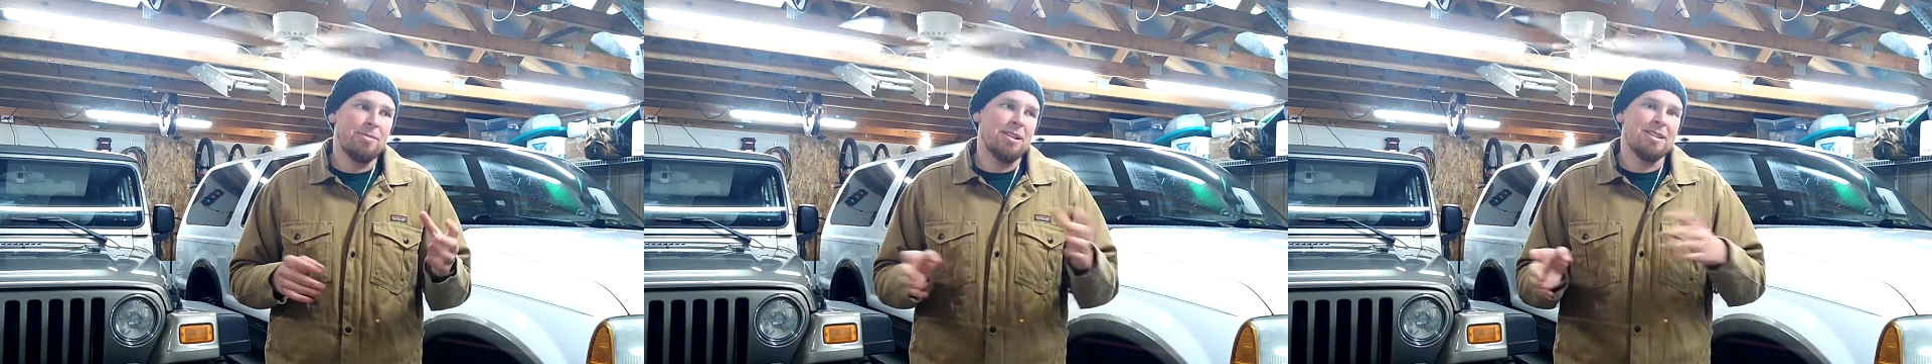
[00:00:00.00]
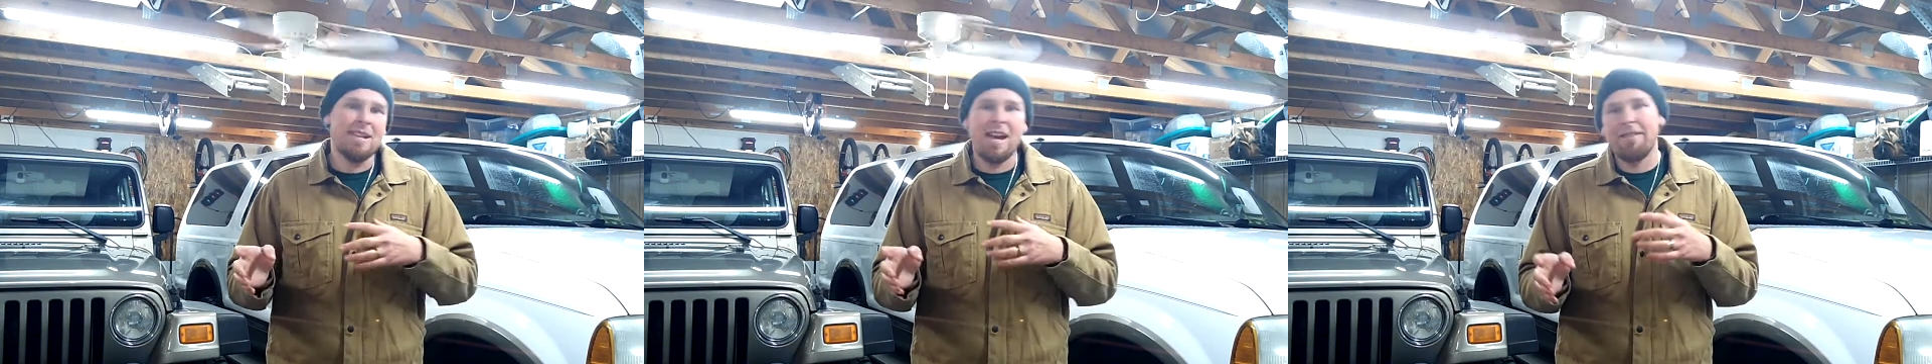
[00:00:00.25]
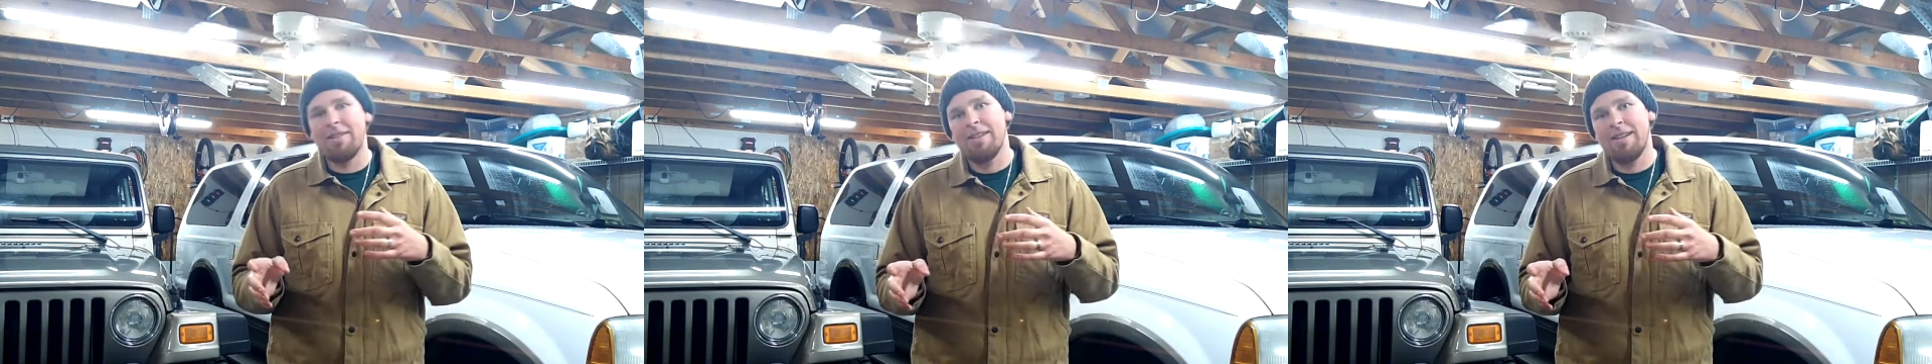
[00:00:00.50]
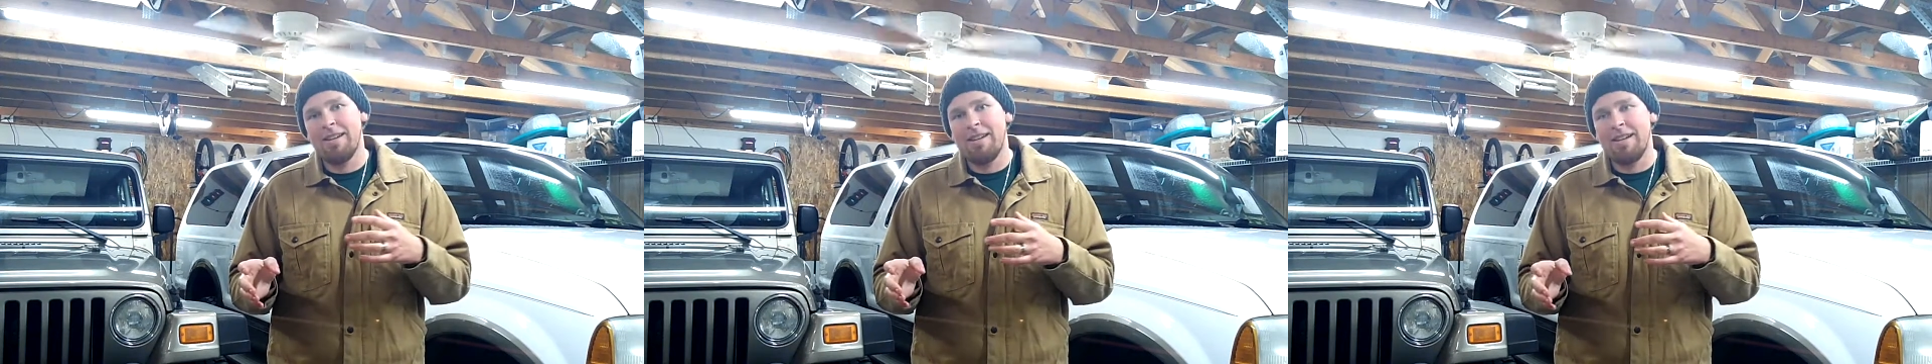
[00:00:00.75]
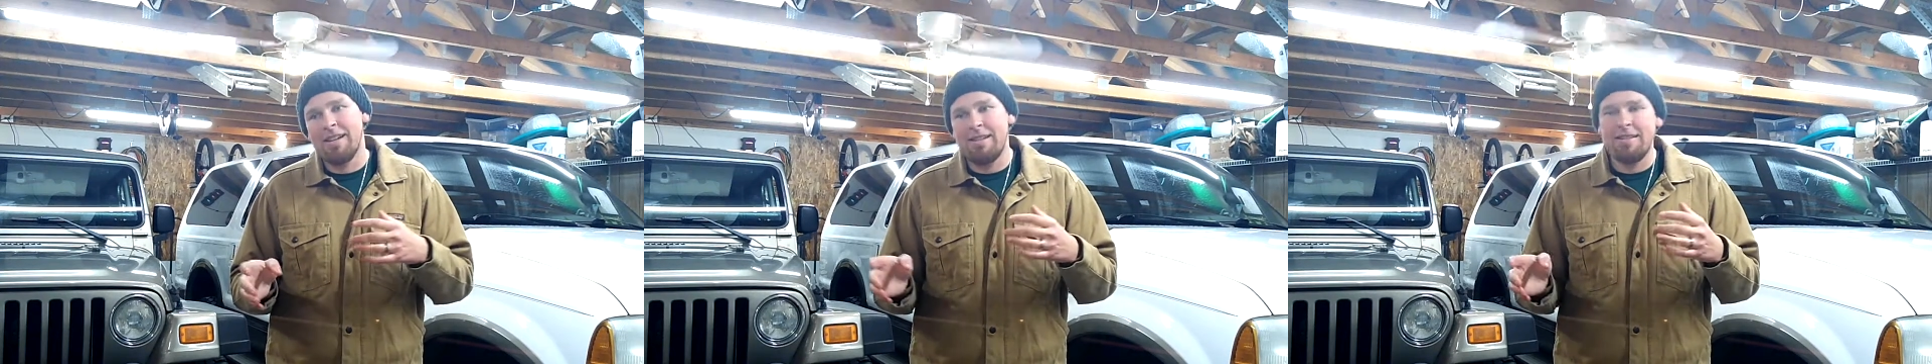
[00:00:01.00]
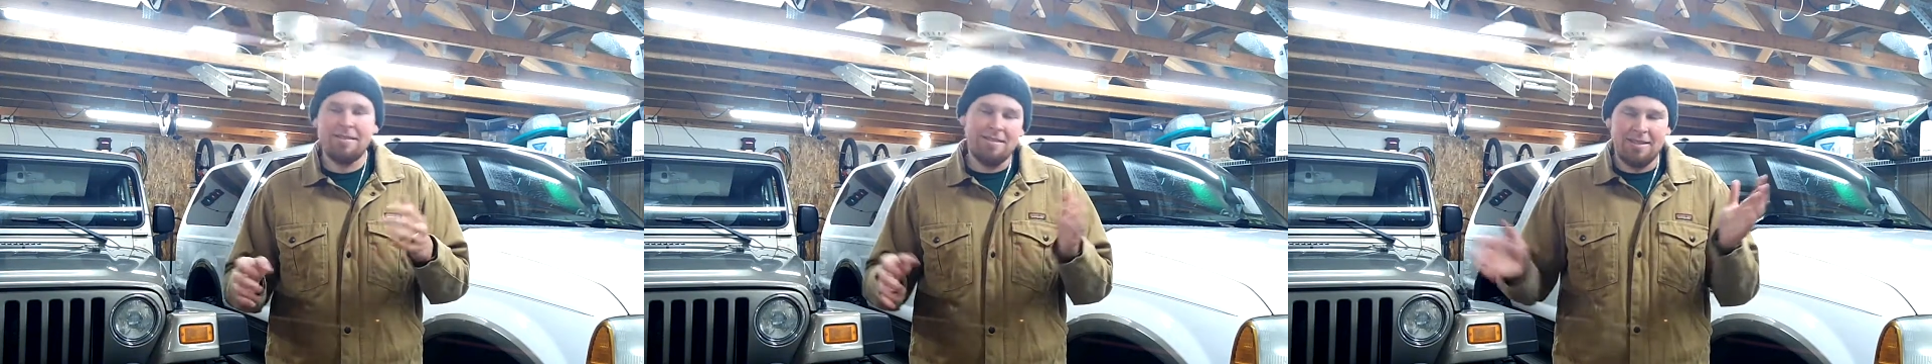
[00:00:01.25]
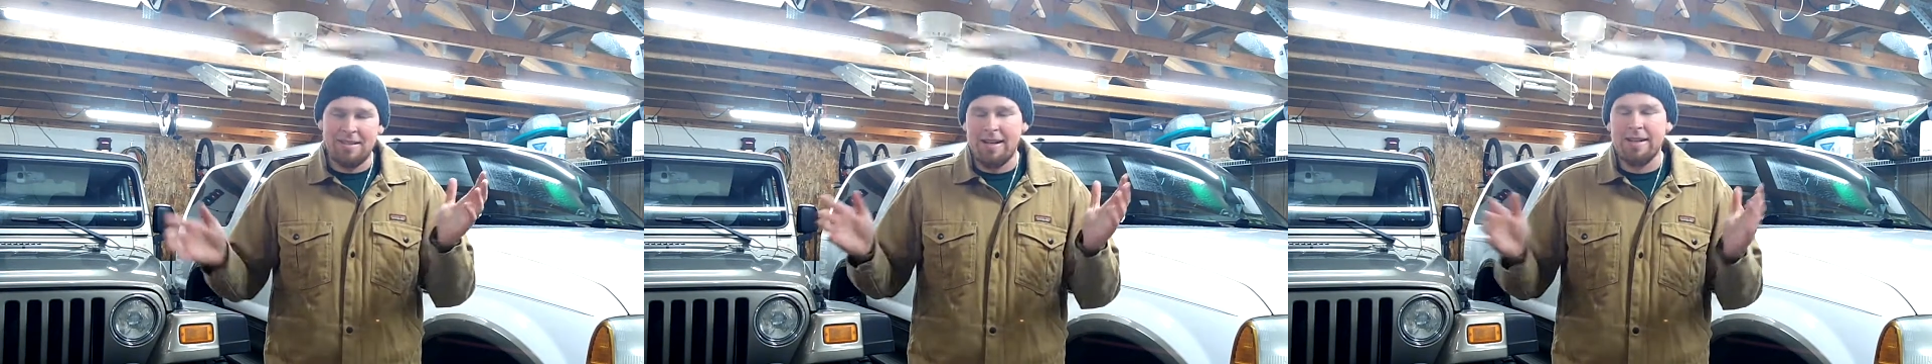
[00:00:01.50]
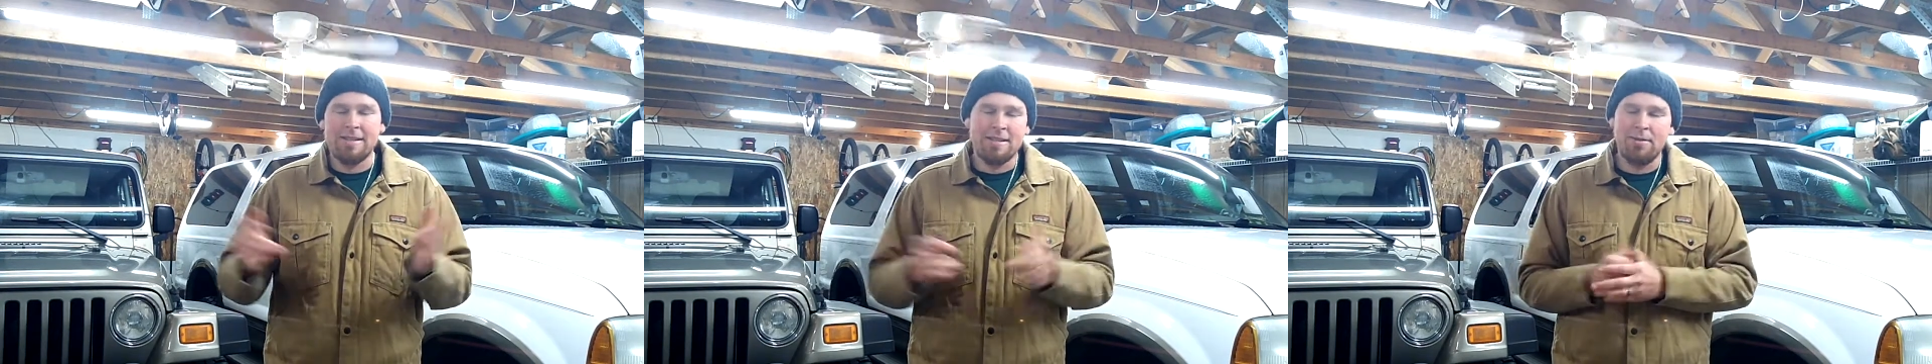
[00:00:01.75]
but it's not really, and
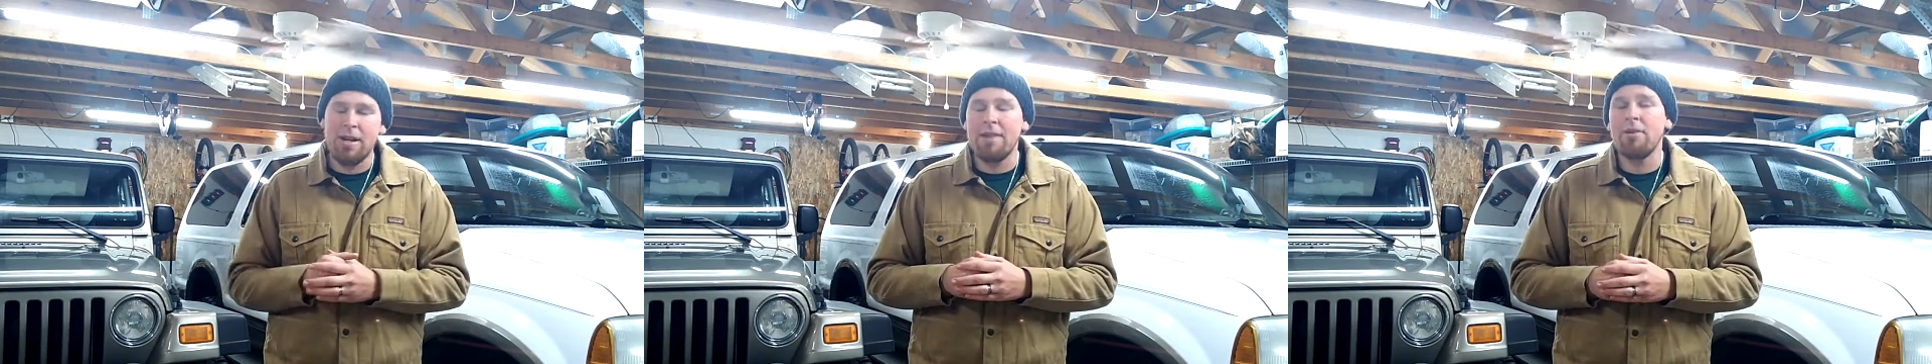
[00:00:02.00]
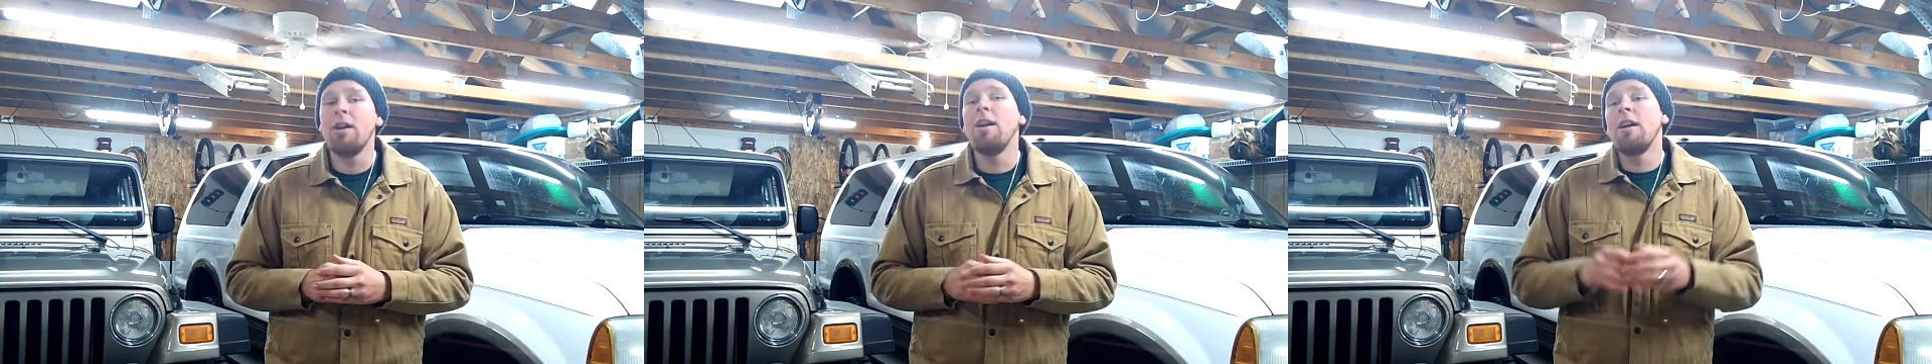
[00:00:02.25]
yeah, so whatever.